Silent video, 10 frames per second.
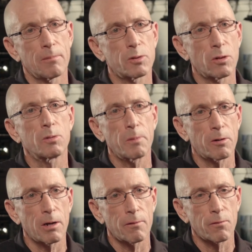Um, so it's been
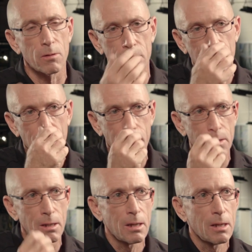around for a long time.
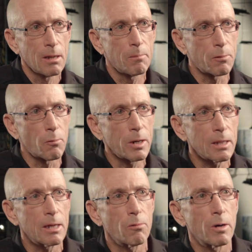But
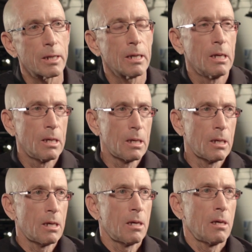really what,
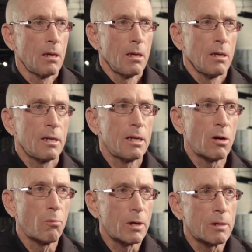you
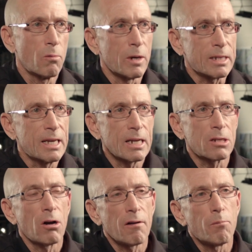know, what, what
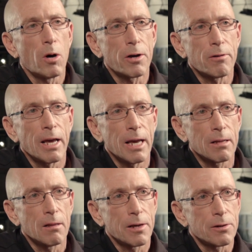kicked off modern
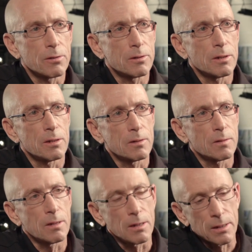hang gliders
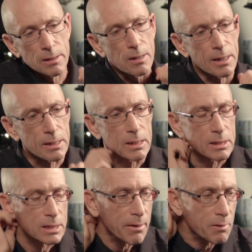is the
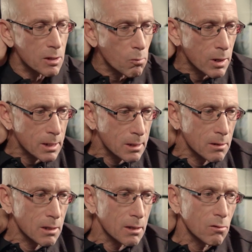1971
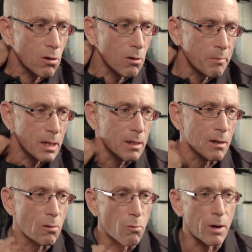Lilienthal meet
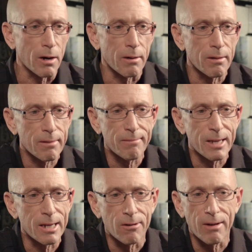where,
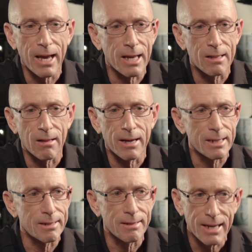you know, hang
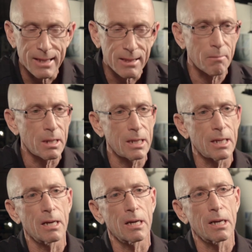gliding hit the
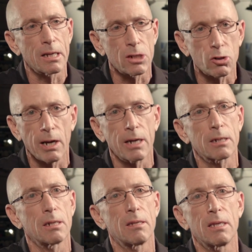media and
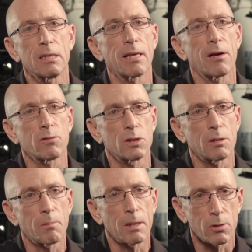attracted these thousands
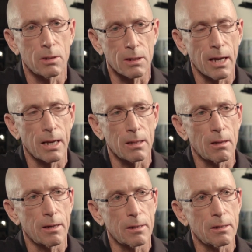of people into hang
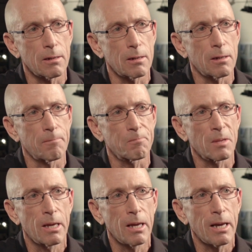gliding. Um,
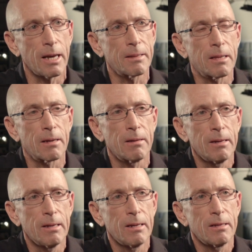and the,
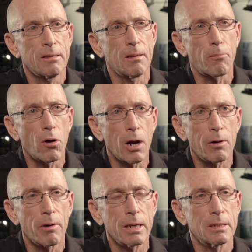the
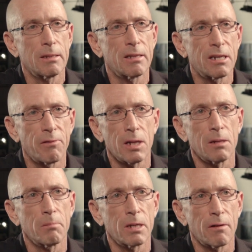progress in the
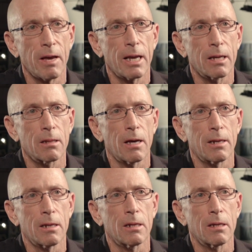development of hang
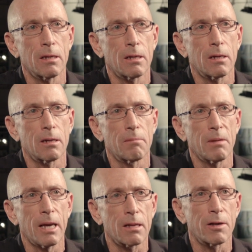gliding, um,
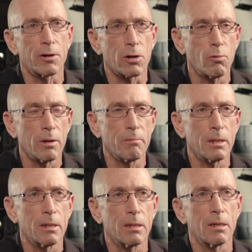hang glider
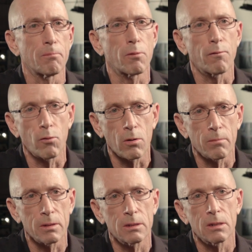equipment in
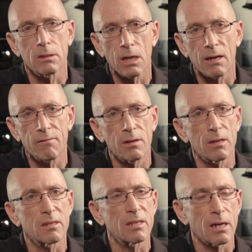performance, in
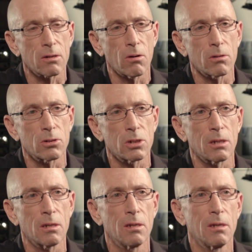safety, in
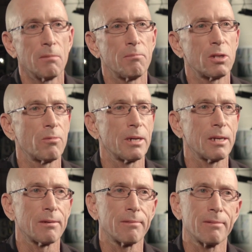technology
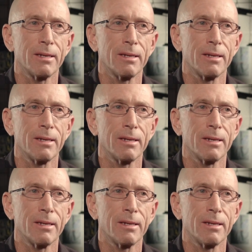between